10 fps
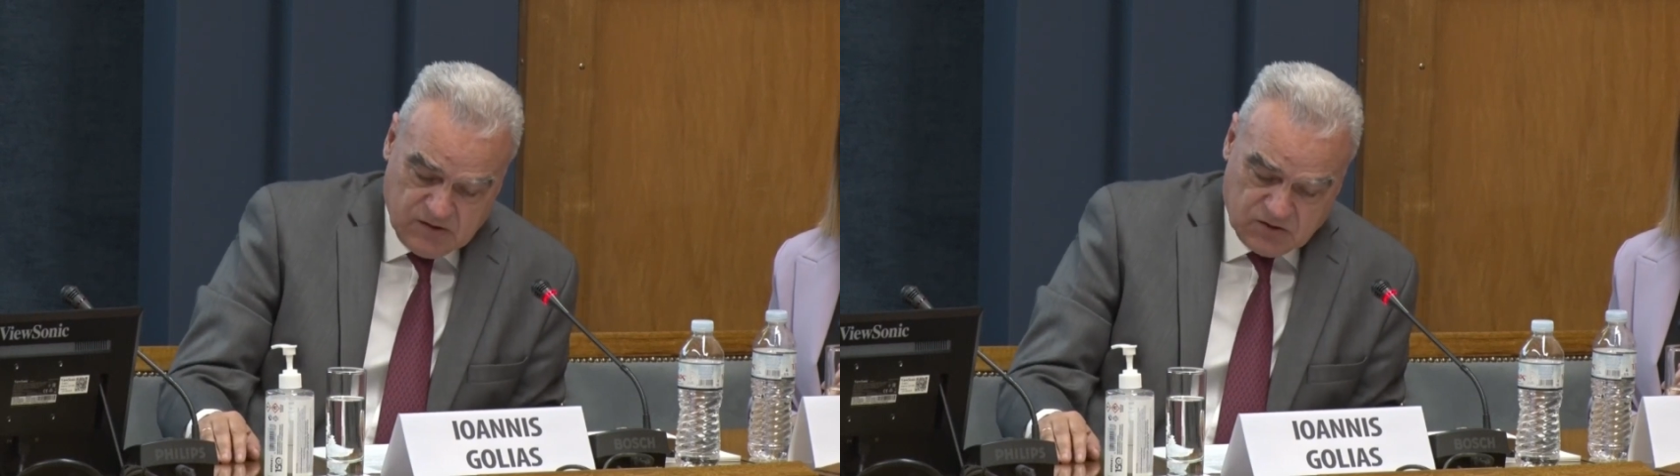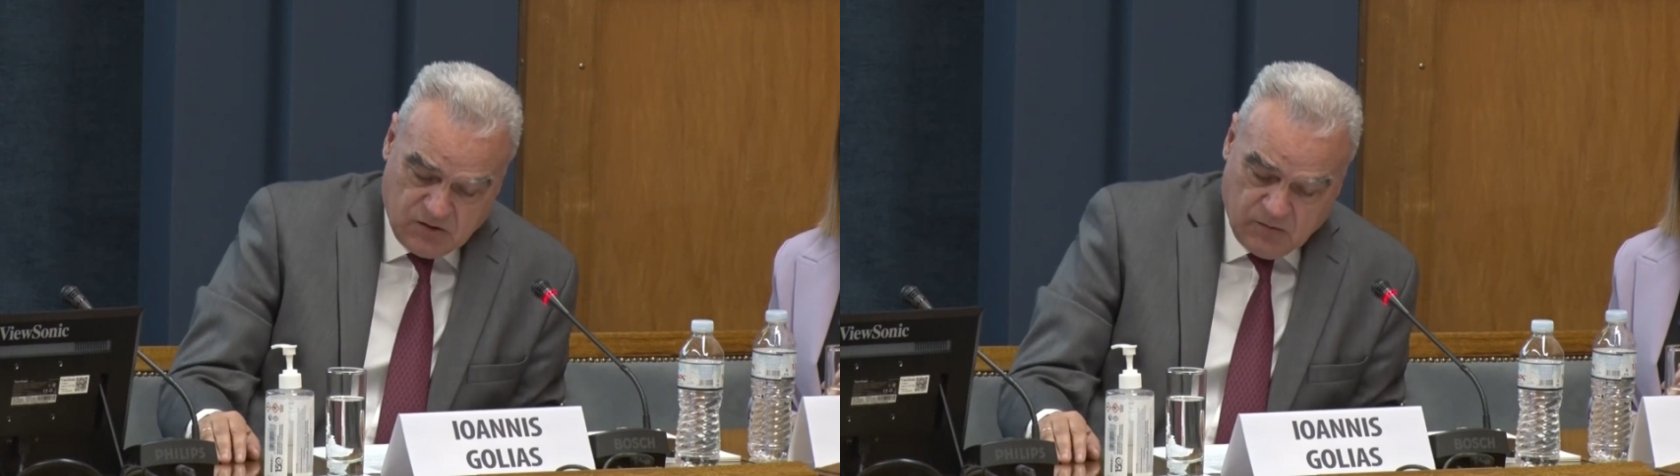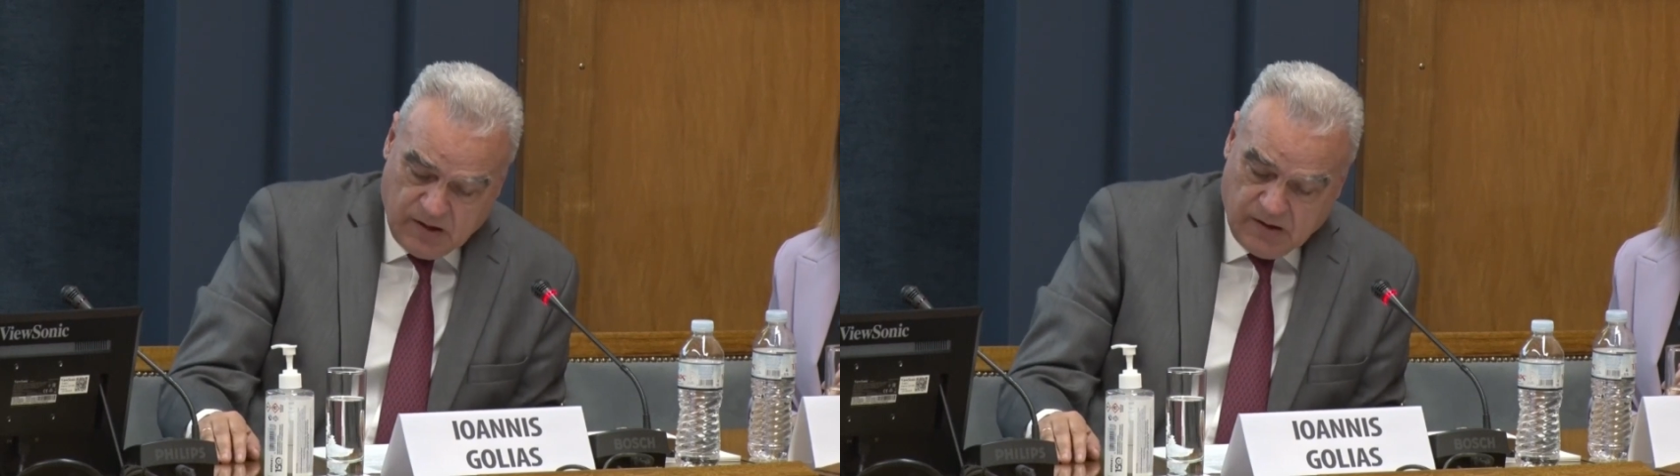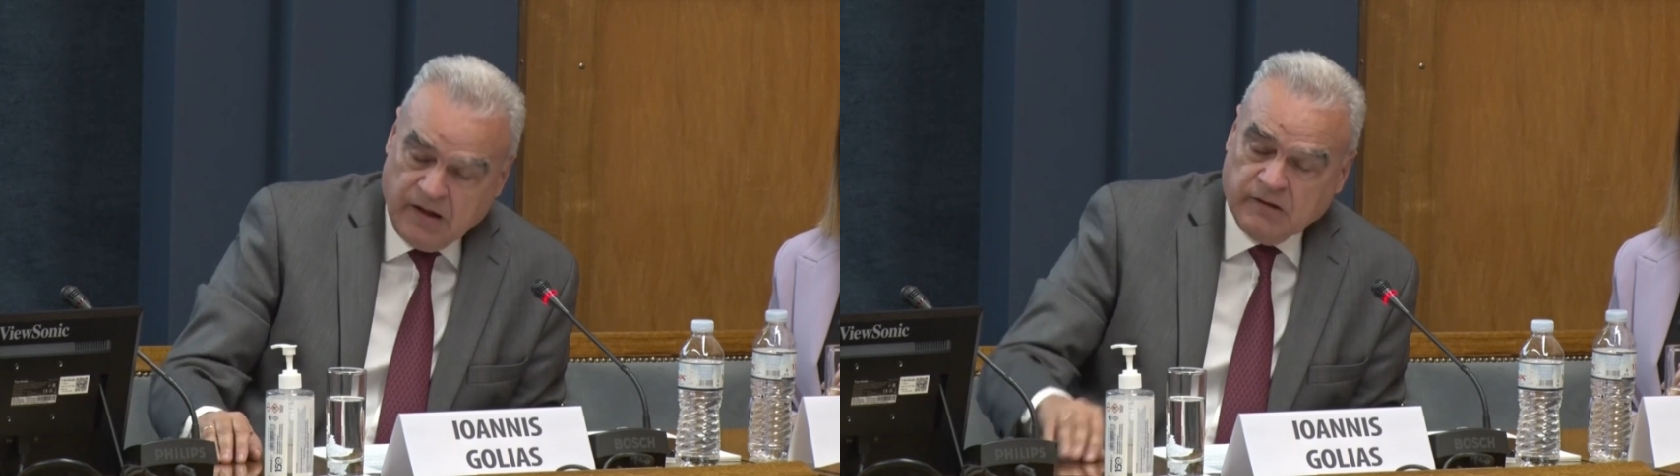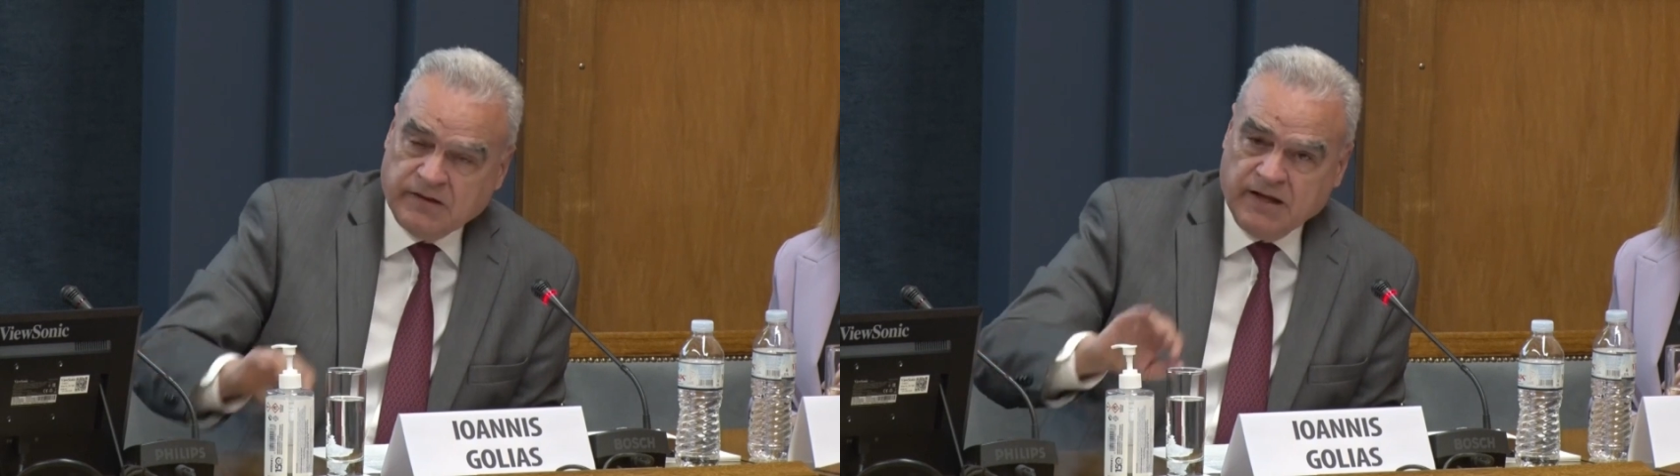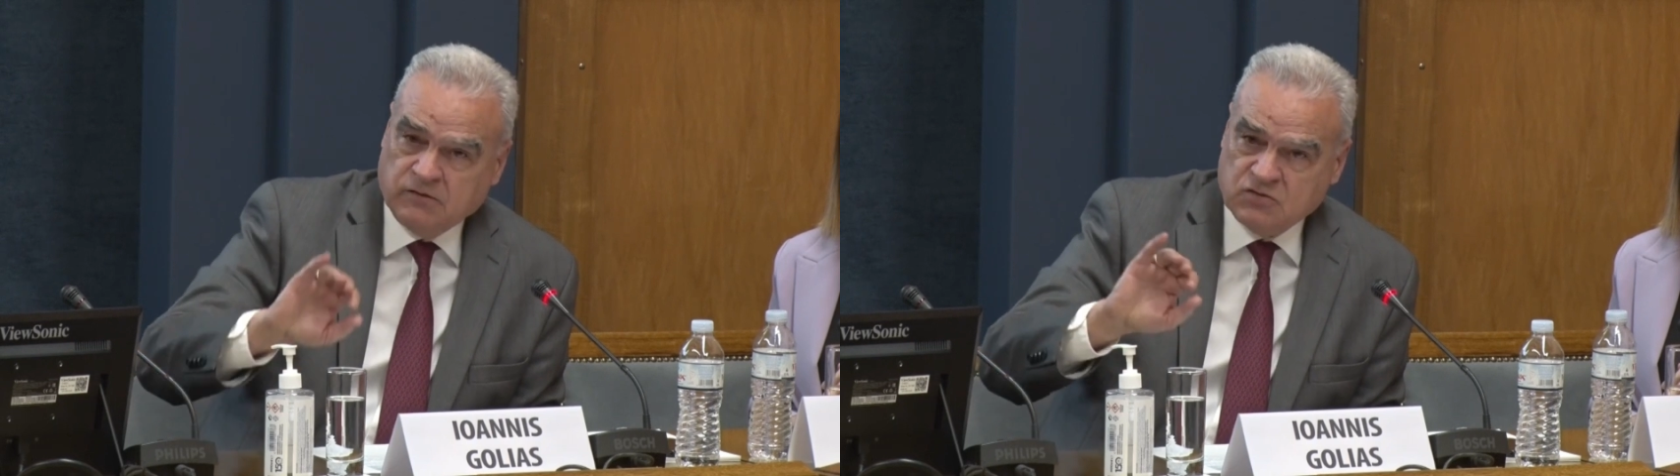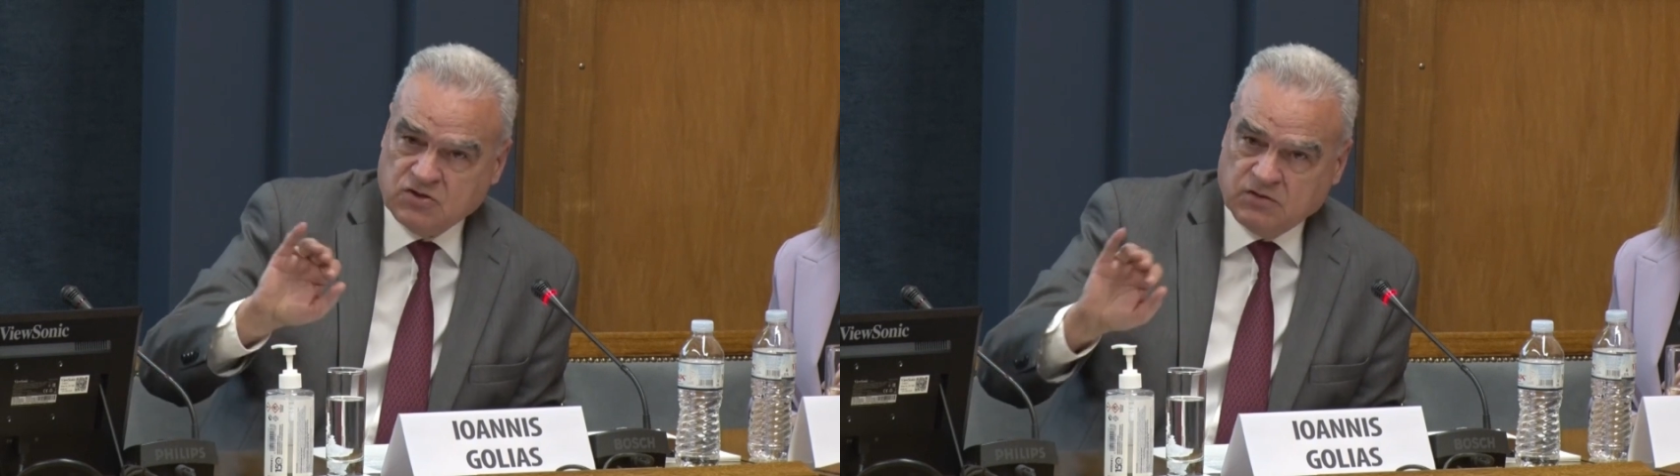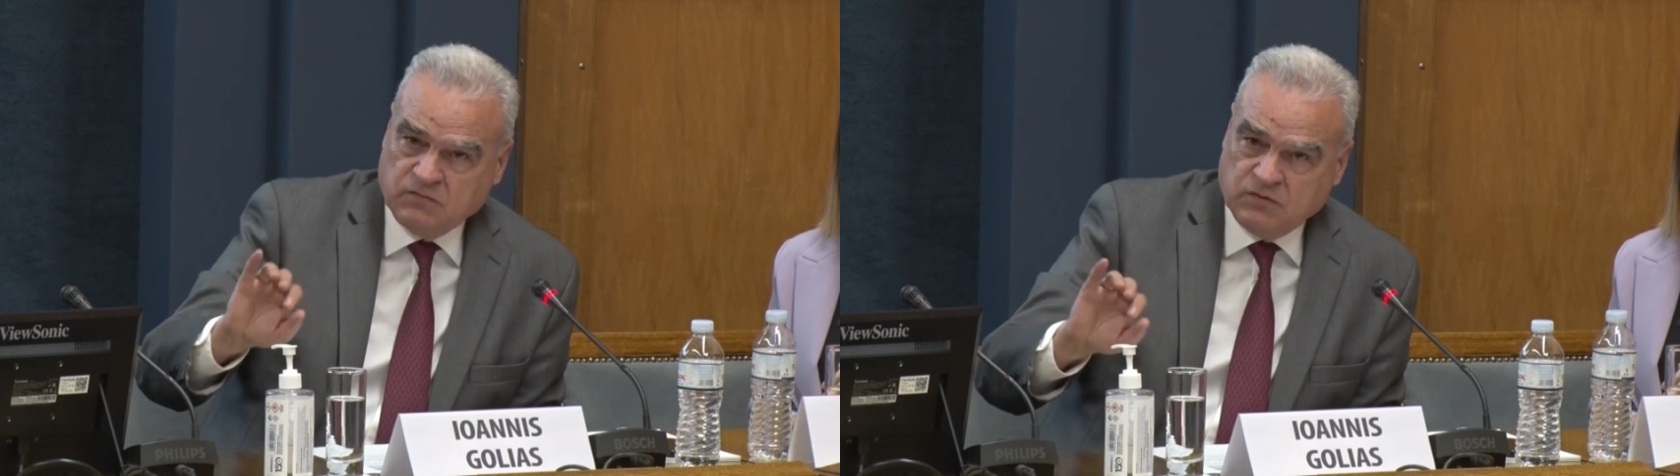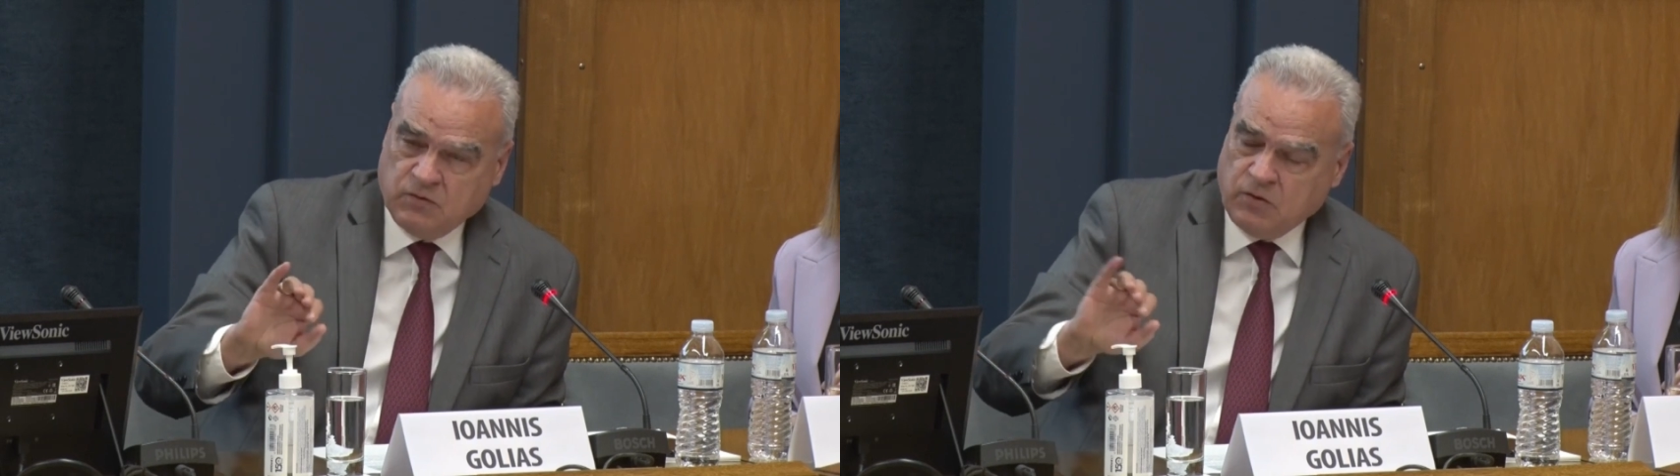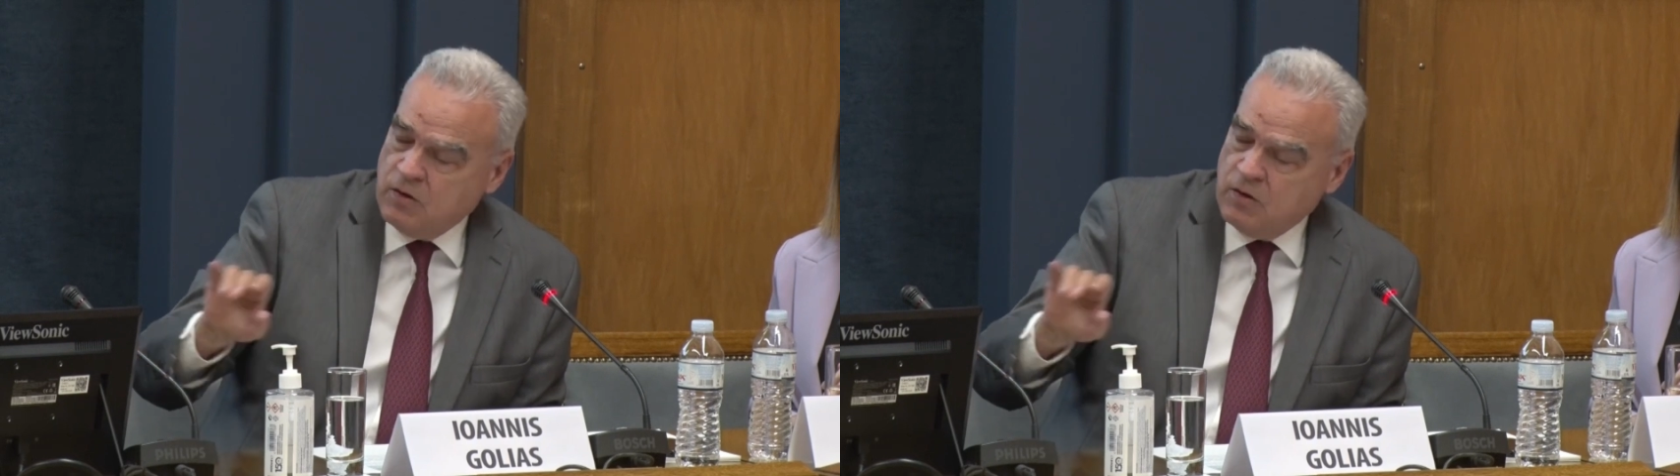So I would like to